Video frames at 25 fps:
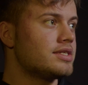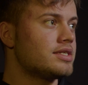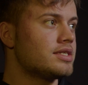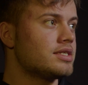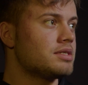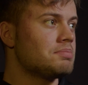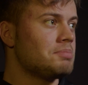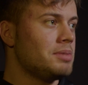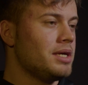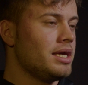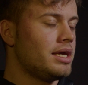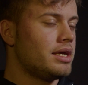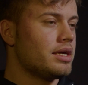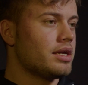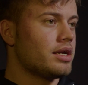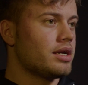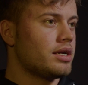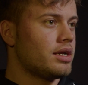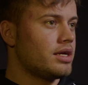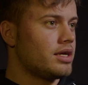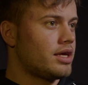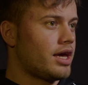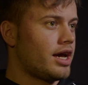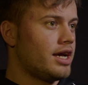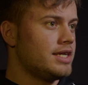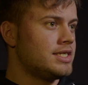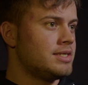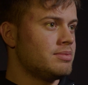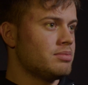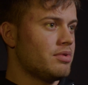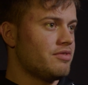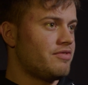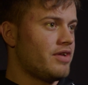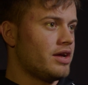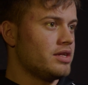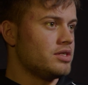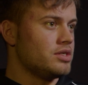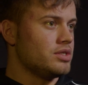speaking and engaging
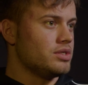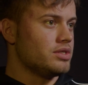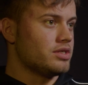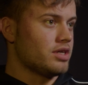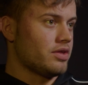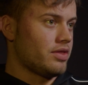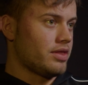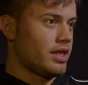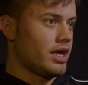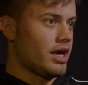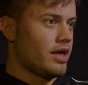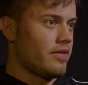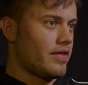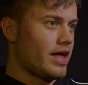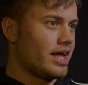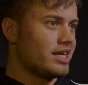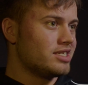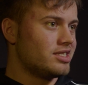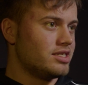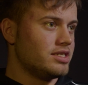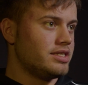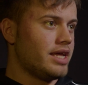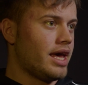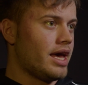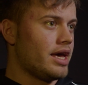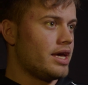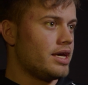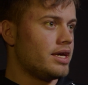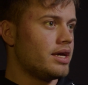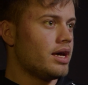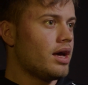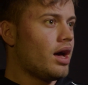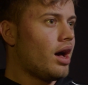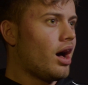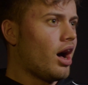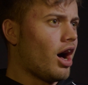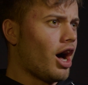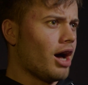with venues, and at the end of the
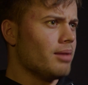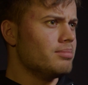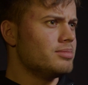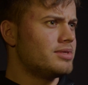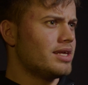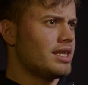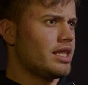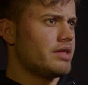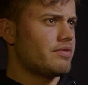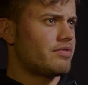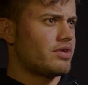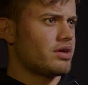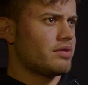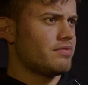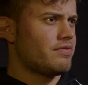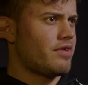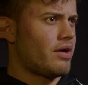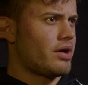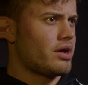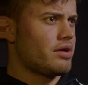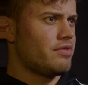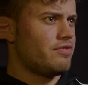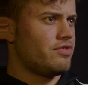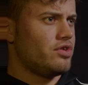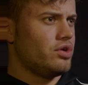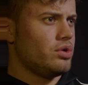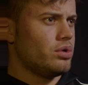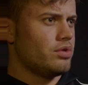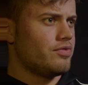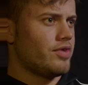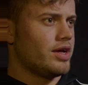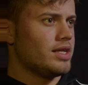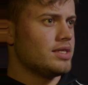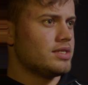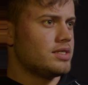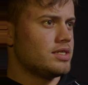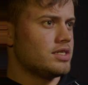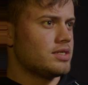day, I'm delivering very few
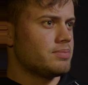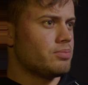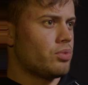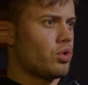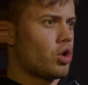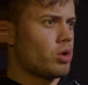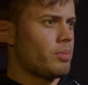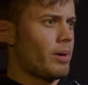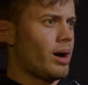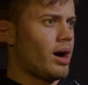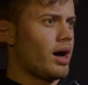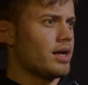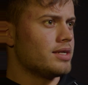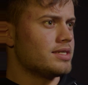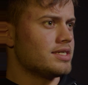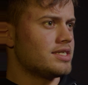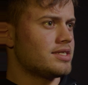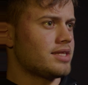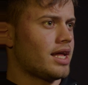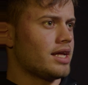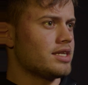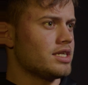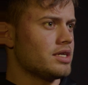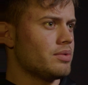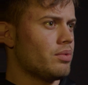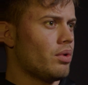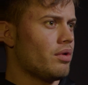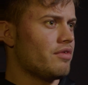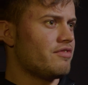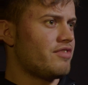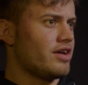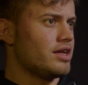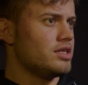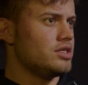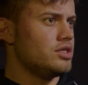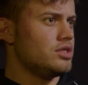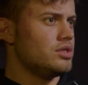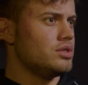events. It's more about understanding what
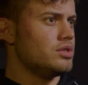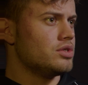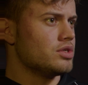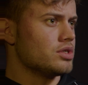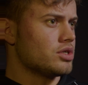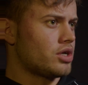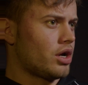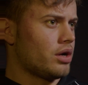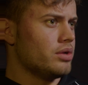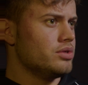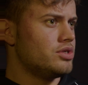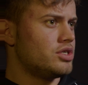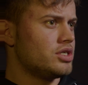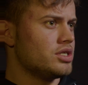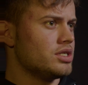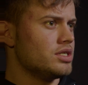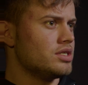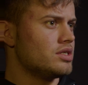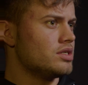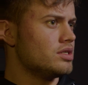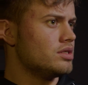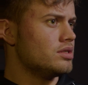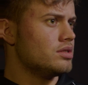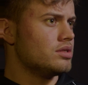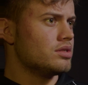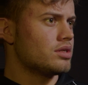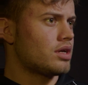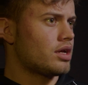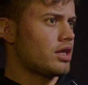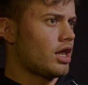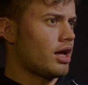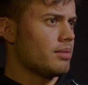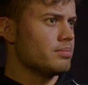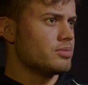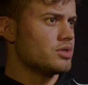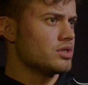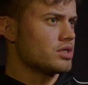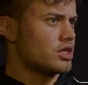venues and coaches and
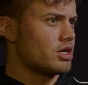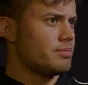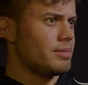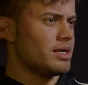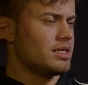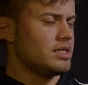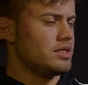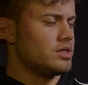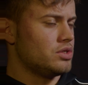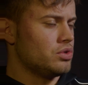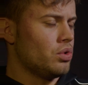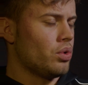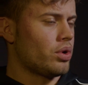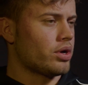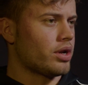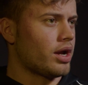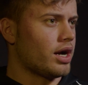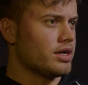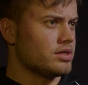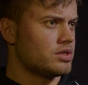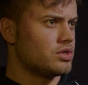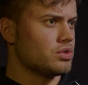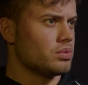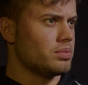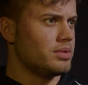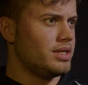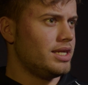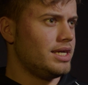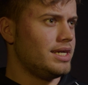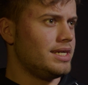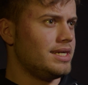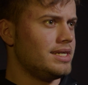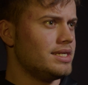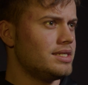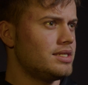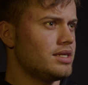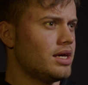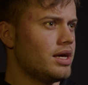clubs and committees and organisers all
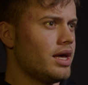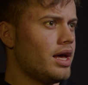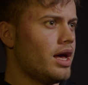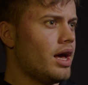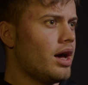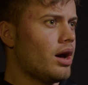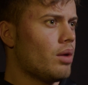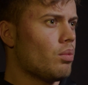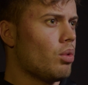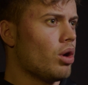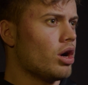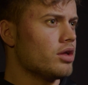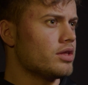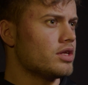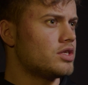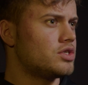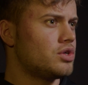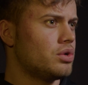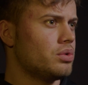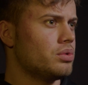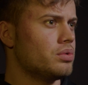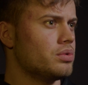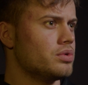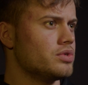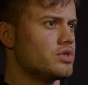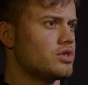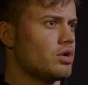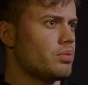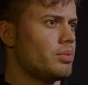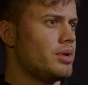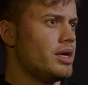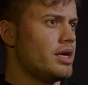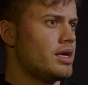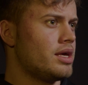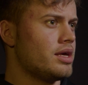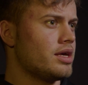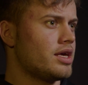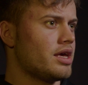need. What are the tools that
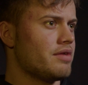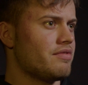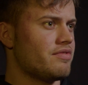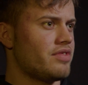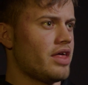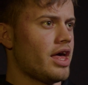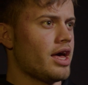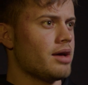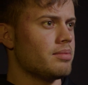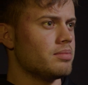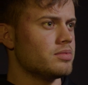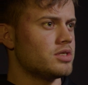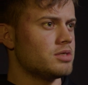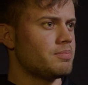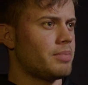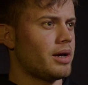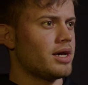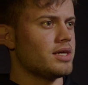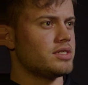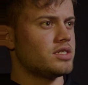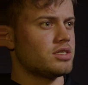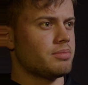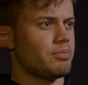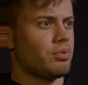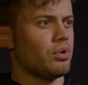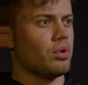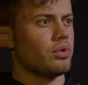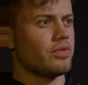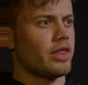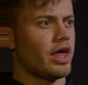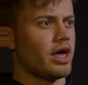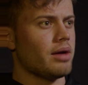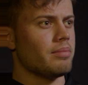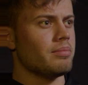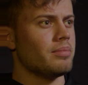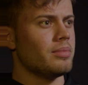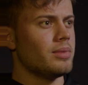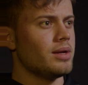we can give them to best support
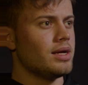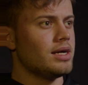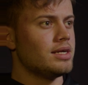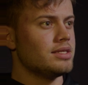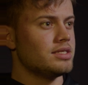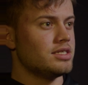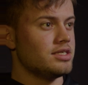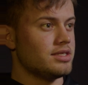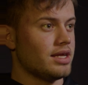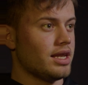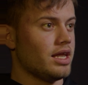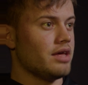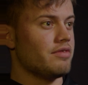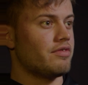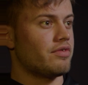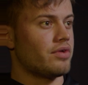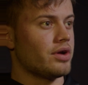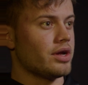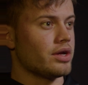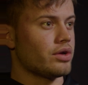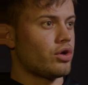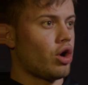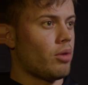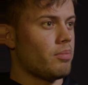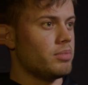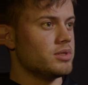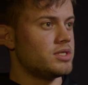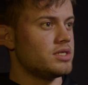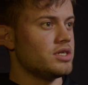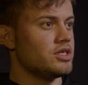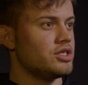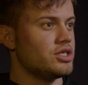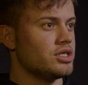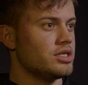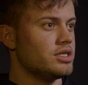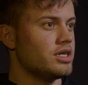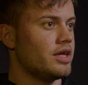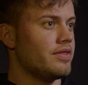them to delivering
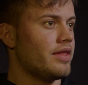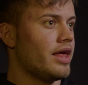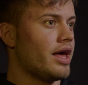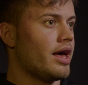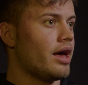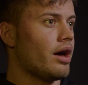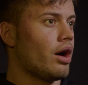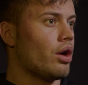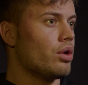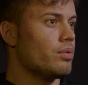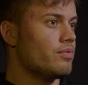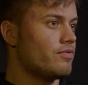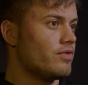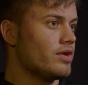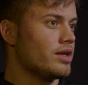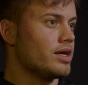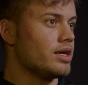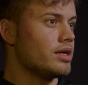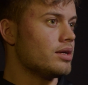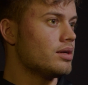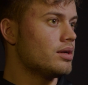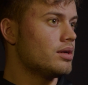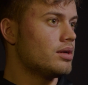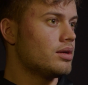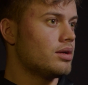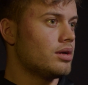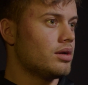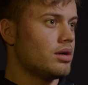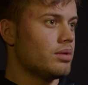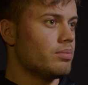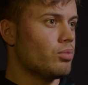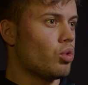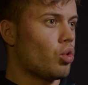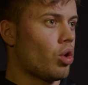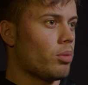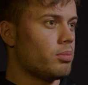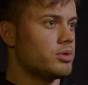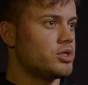competition, and there hopefully
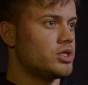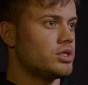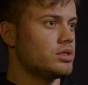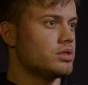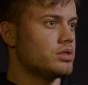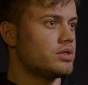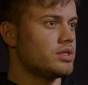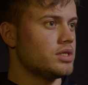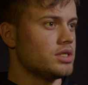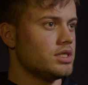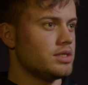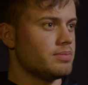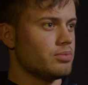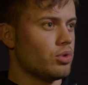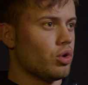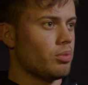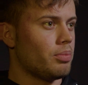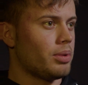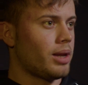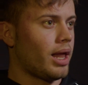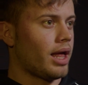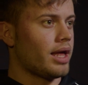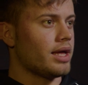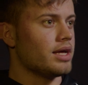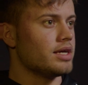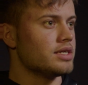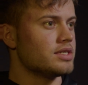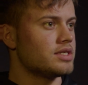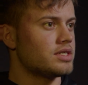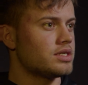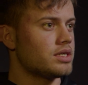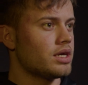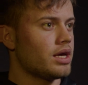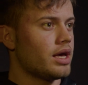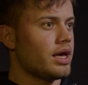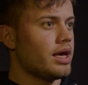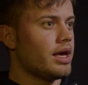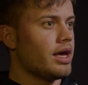more opportunities, more
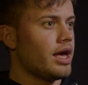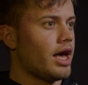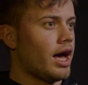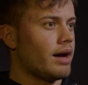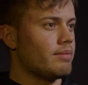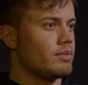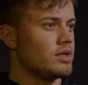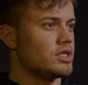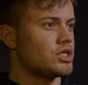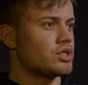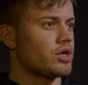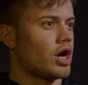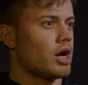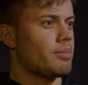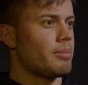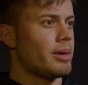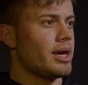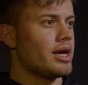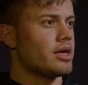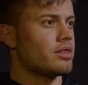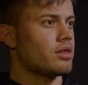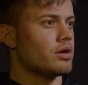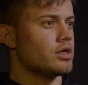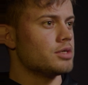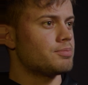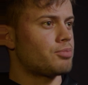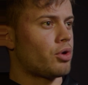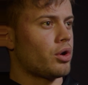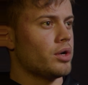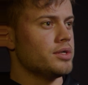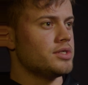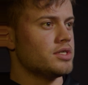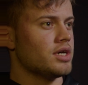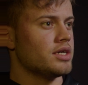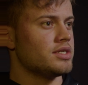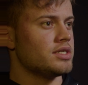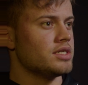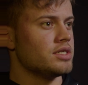players, and we try and make those
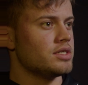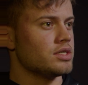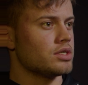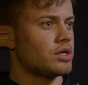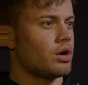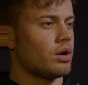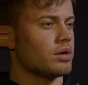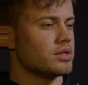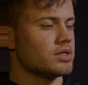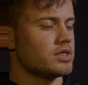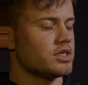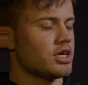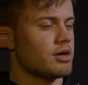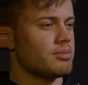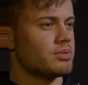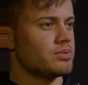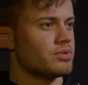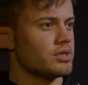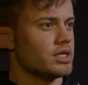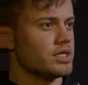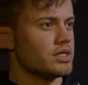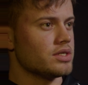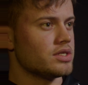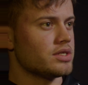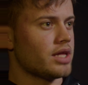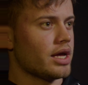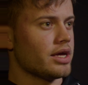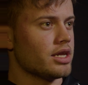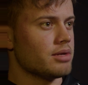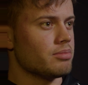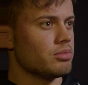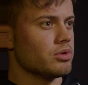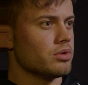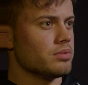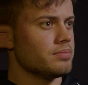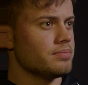processes and concepts really sustainable.